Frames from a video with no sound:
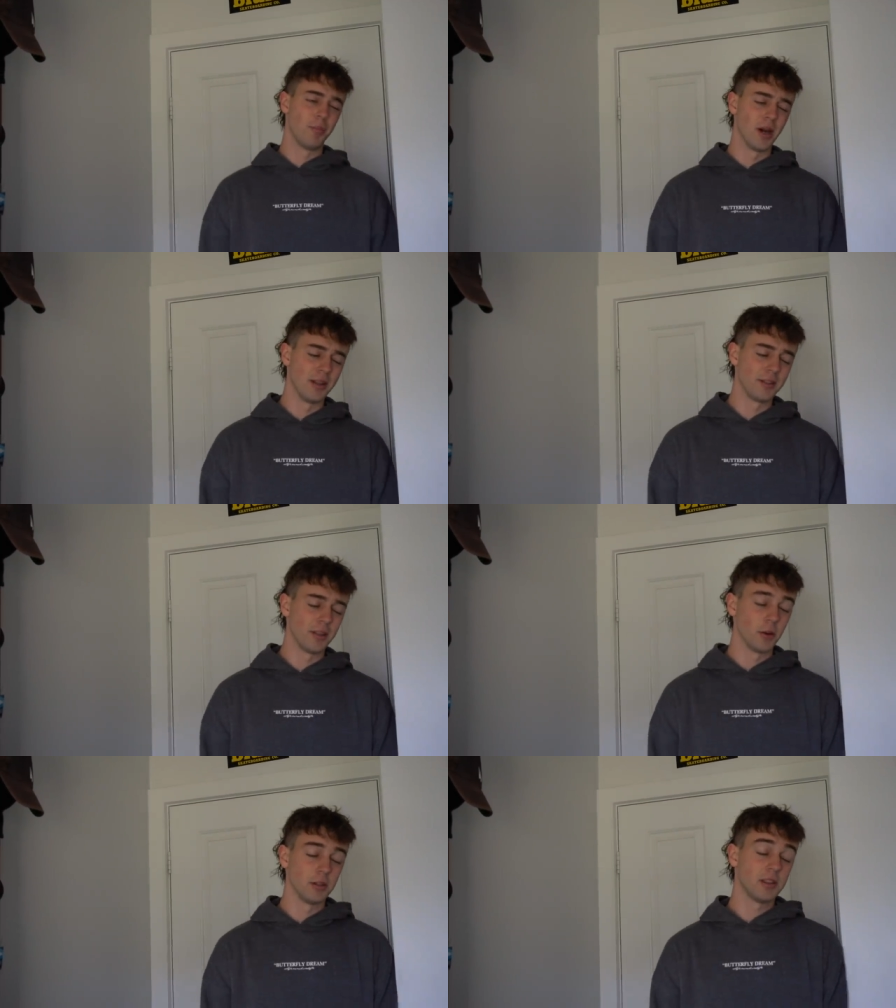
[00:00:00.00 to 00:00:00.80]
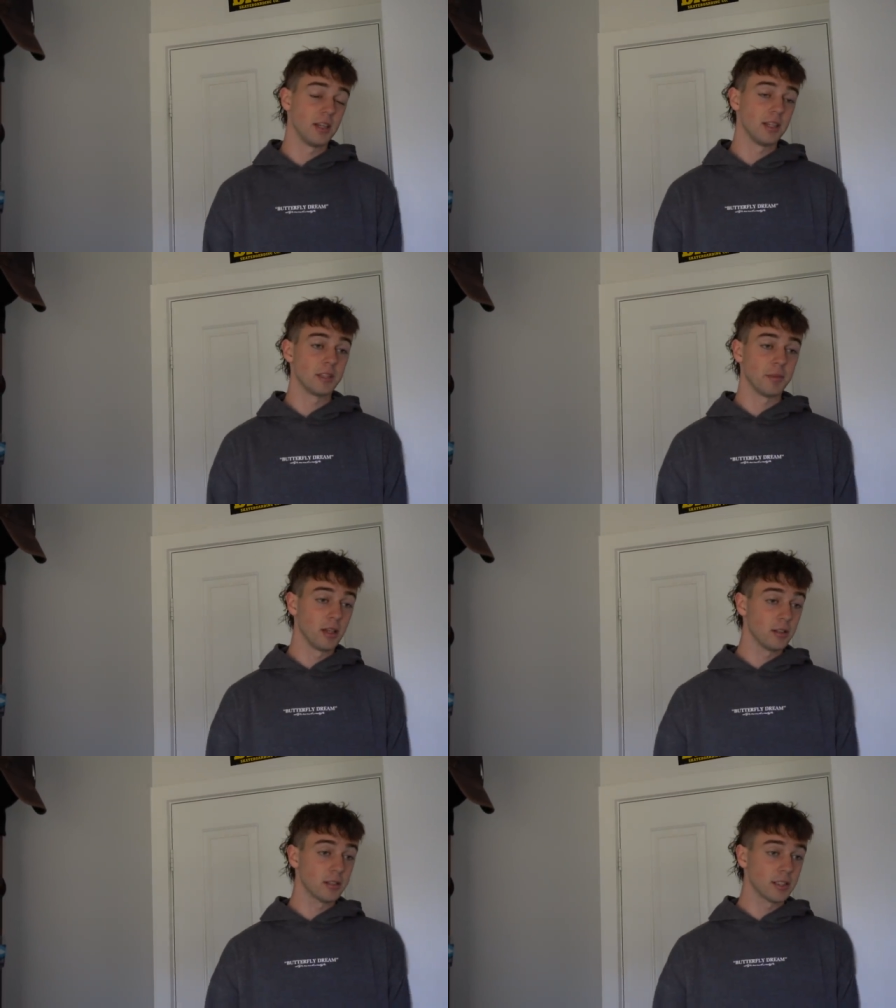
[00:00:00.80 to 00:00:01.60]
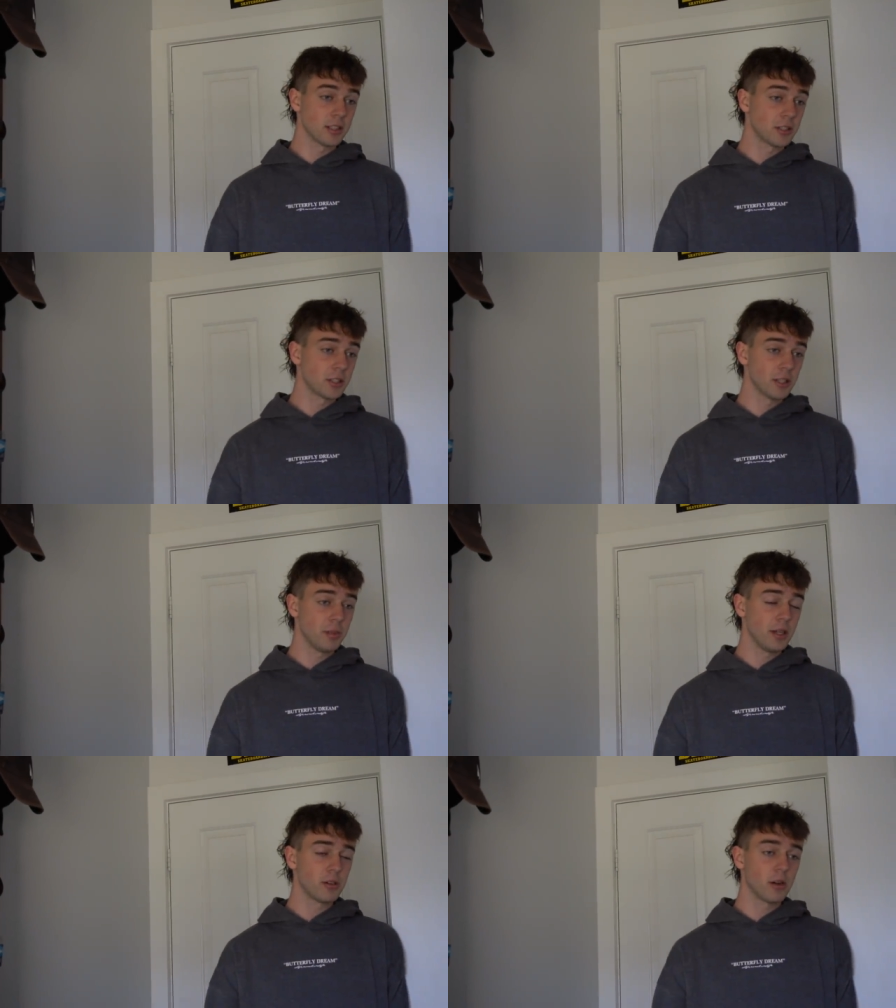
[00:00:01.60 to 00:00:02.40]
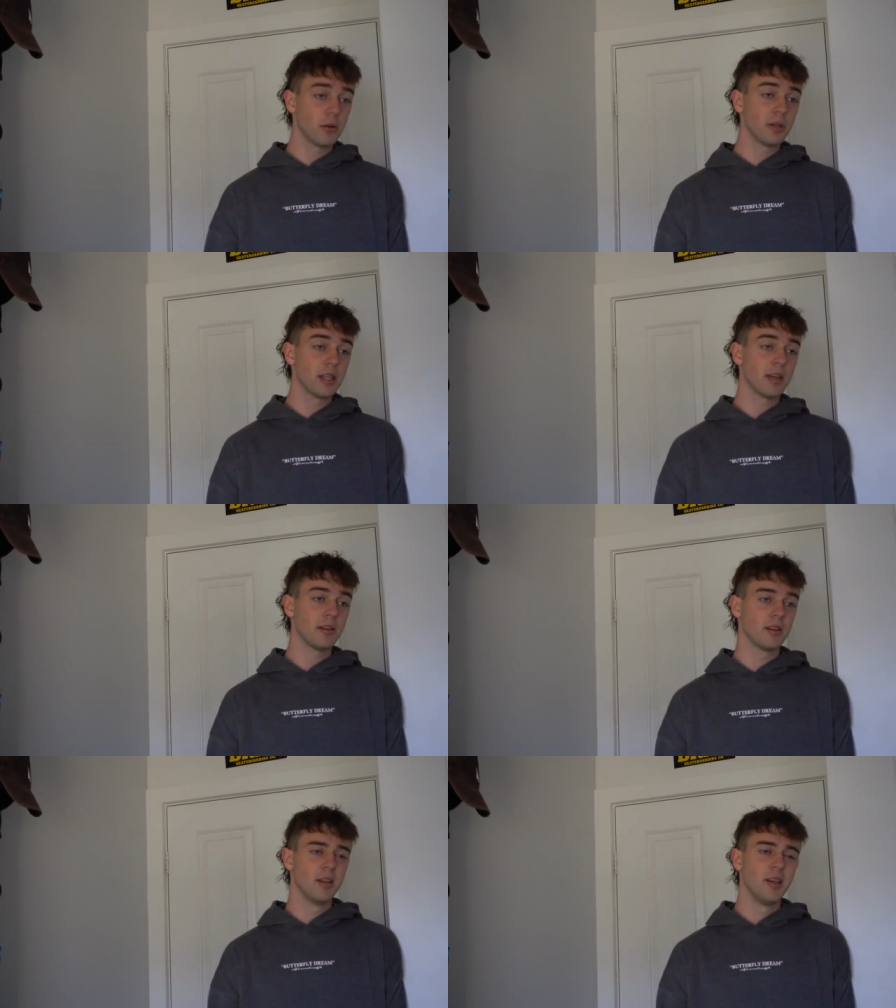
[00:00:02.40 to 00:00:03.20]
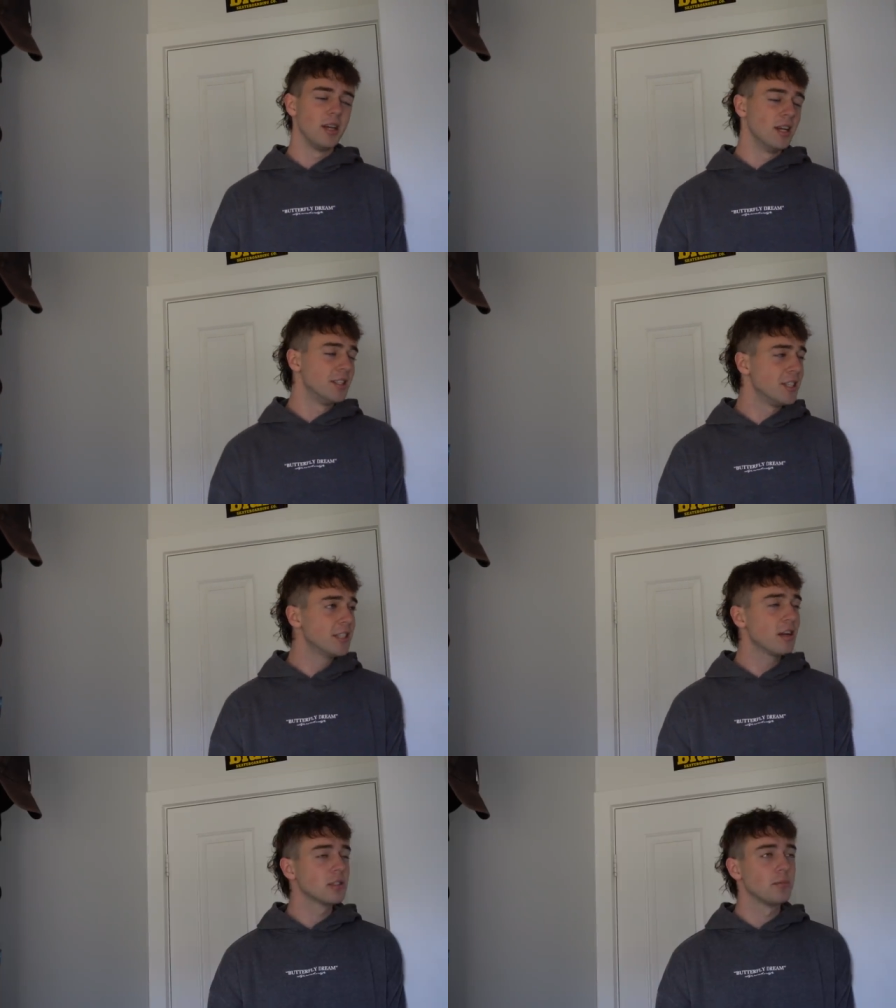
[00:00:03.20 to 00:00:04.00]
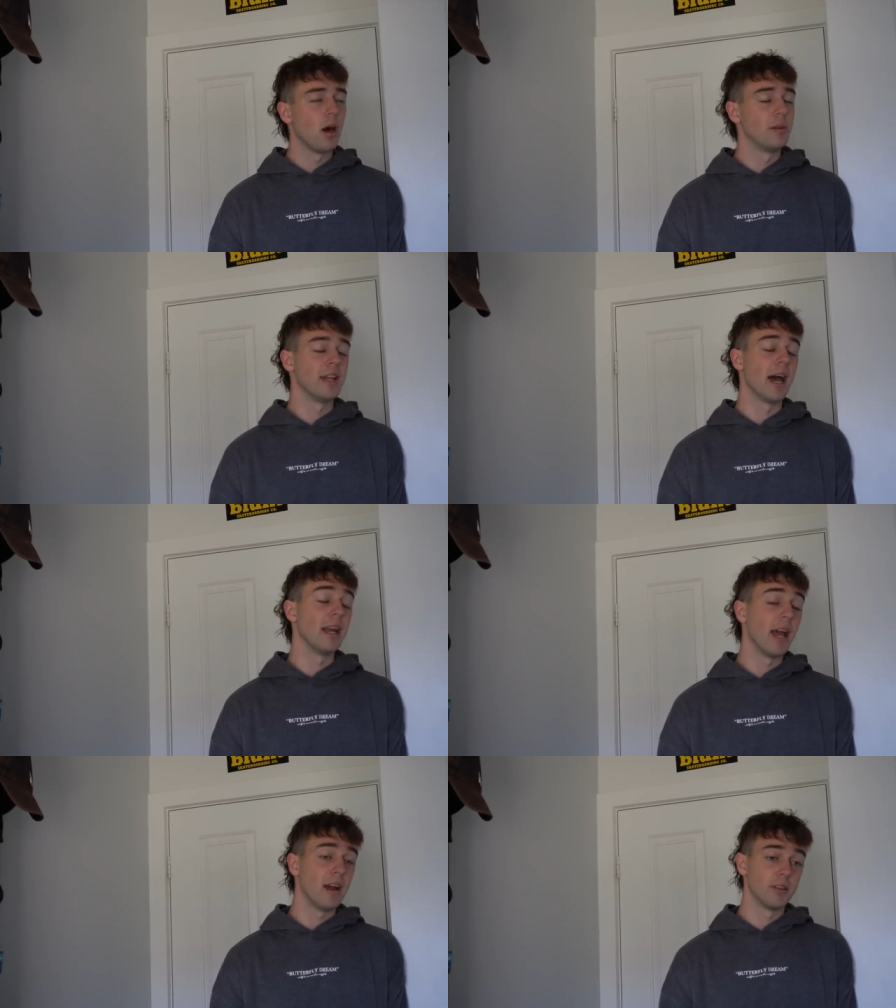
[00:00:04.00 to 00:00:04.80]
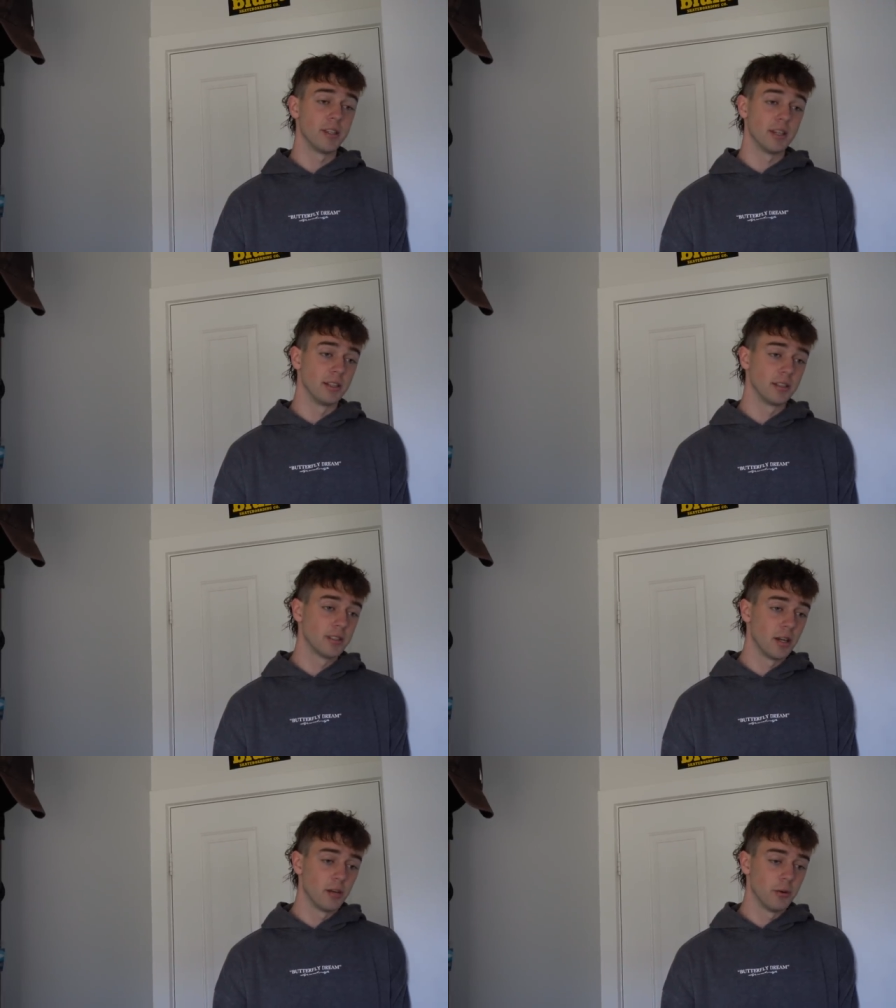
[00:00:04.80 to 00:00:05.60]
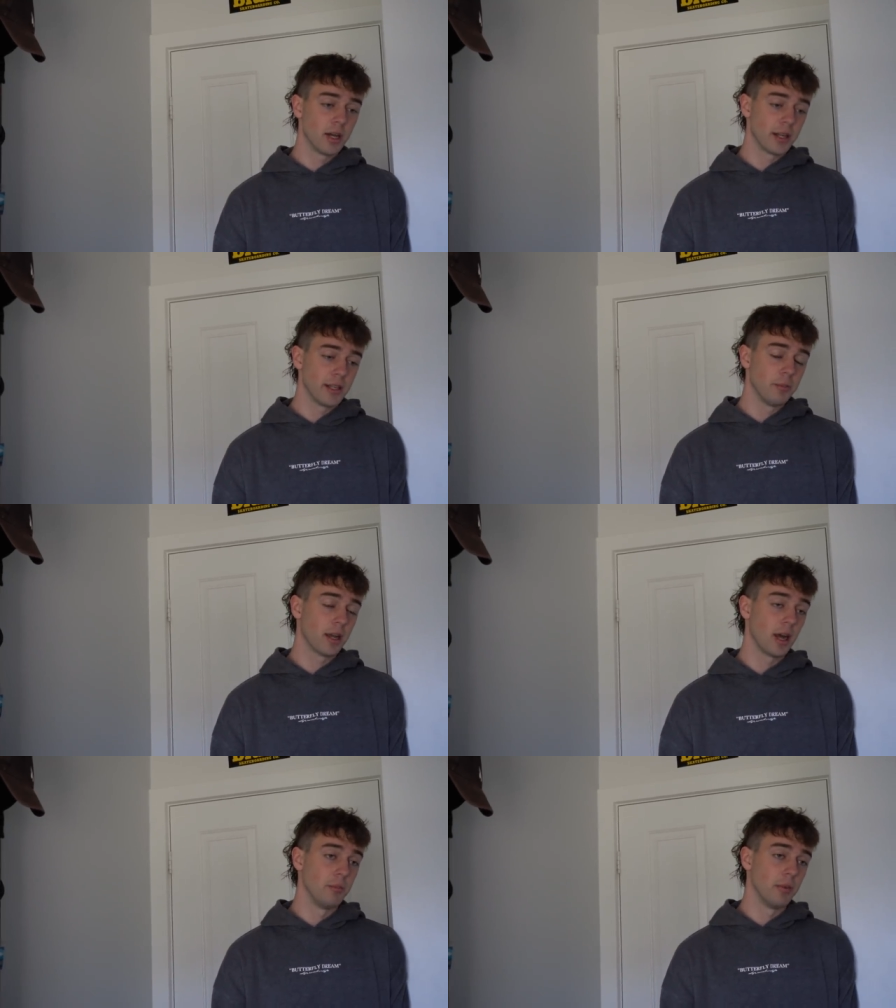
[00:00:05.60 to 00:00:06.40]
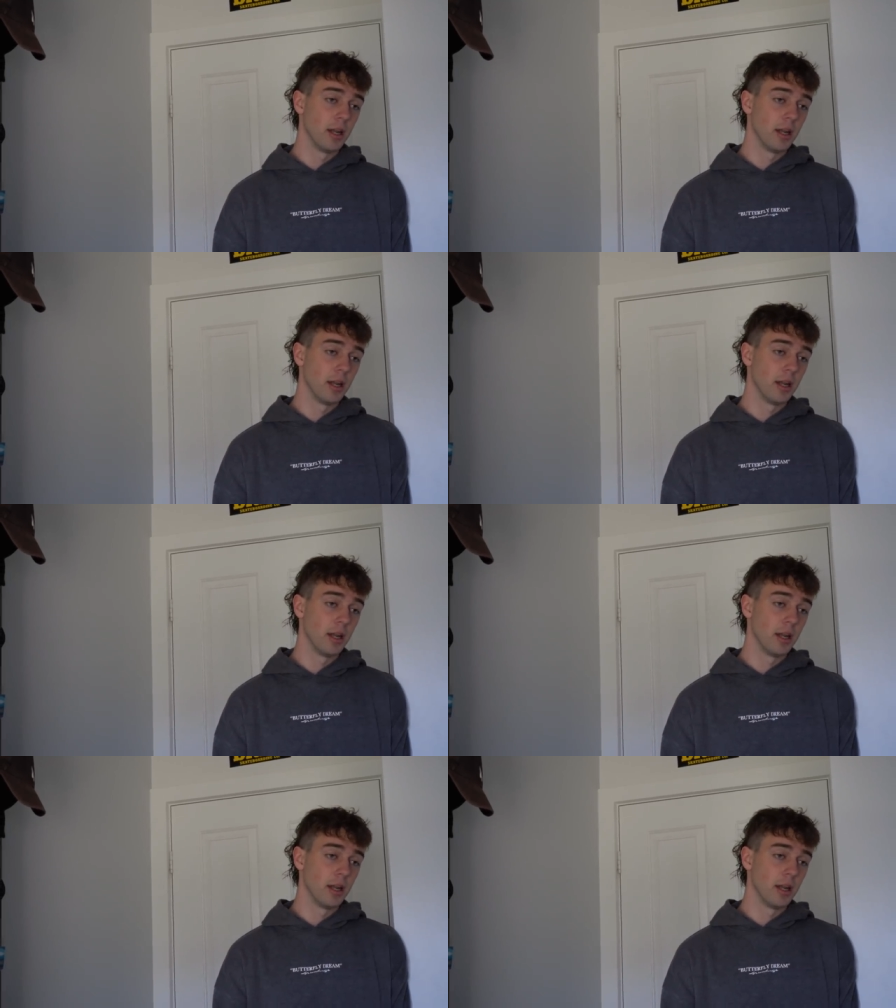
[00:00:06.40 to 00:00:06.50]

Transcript: But the only thing is my little sister's going to be here all weekend, and she tells Mom and Dad everything, so we got to keep it kind of